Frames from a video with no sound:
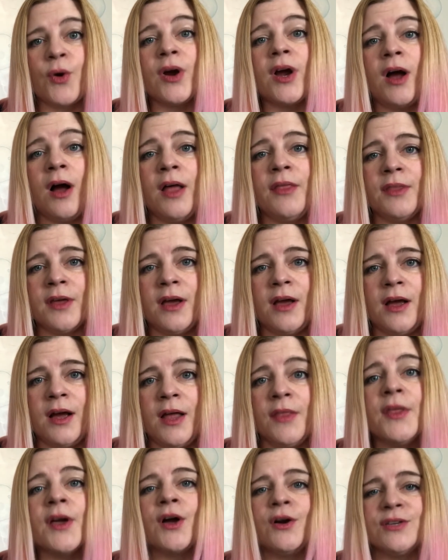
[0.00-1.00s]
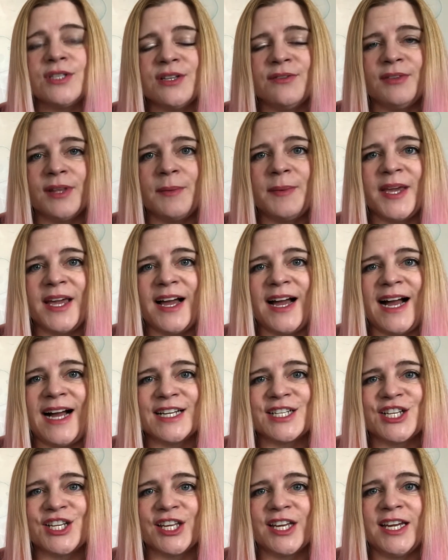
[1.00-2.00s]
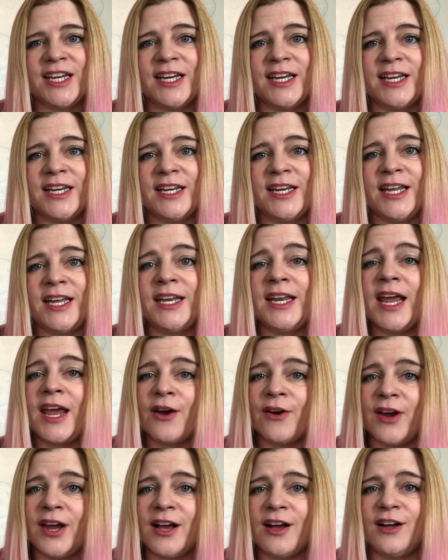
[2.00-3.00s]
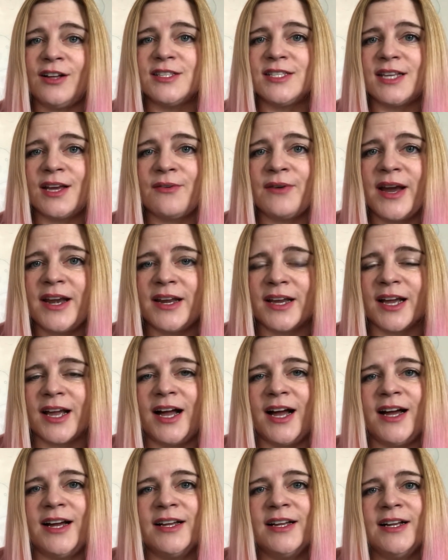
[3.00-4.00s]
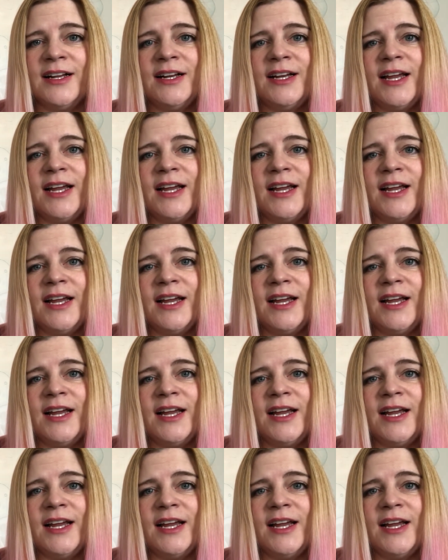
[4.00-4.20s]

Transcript: or on the coast of Libya, actually, in an area called Cyrenaica.